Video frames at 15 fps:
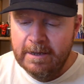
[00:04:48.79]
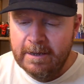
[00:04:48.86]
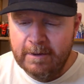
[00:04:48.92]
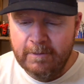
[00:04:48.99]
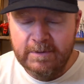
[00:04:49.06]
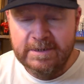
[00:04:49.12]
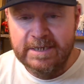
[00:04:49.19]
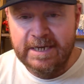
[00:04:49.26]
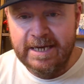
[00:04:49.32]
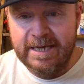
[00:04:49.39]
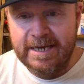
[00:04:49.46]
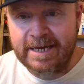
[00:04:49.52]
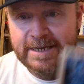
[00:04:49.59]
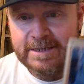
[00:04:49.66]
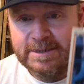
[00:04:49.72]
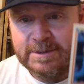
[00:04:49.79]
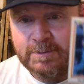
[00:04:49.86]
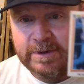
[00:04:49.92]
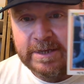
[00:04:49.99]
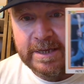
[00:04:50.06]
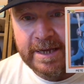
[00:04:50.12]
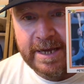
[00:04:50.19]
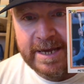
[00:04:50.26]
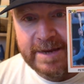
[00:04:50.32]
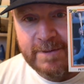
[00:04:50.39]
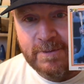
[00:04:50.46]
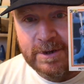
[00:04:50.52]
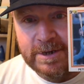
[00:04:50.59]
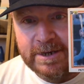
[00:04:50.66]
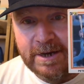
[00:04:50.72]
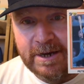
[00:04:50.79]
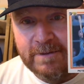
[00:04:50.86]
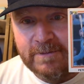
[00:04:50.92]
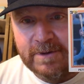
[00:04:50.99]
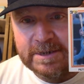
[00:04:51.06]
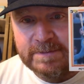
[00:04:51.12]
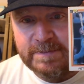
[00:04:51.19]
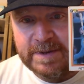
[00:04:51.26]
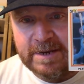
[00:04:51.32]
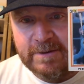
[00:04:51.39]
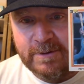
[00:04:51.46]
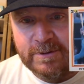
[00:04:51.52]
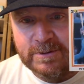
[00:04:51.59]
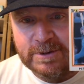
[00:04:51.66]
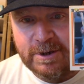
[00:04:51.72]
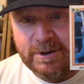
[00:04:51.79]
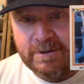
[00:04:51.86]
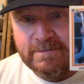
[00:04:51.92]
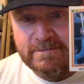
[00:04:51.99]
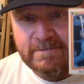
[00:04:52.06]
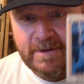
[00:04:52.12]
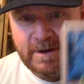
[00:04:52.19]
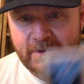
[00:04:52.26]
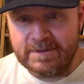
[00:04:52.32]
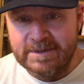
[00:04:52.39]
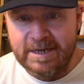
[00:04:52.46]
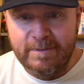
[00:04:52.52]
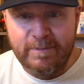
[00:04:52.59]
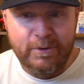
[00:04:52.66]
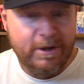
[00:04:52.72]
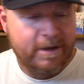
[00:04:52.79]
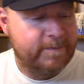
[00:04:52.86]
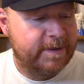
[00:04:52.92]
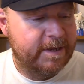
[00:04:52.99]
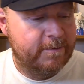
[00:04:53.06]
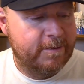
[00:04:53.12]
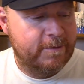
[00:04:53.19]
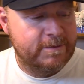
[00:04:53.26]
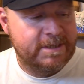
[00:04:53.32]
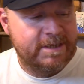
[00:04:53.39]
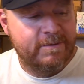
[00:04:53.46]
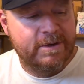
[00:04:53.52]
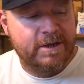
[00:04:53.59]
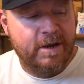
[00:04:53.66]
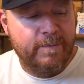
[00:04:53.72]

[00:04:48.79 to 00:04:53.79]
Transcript: There was a sweet 81 Donruss Pete Rose card. Always got to pull out a Pete Rose. And there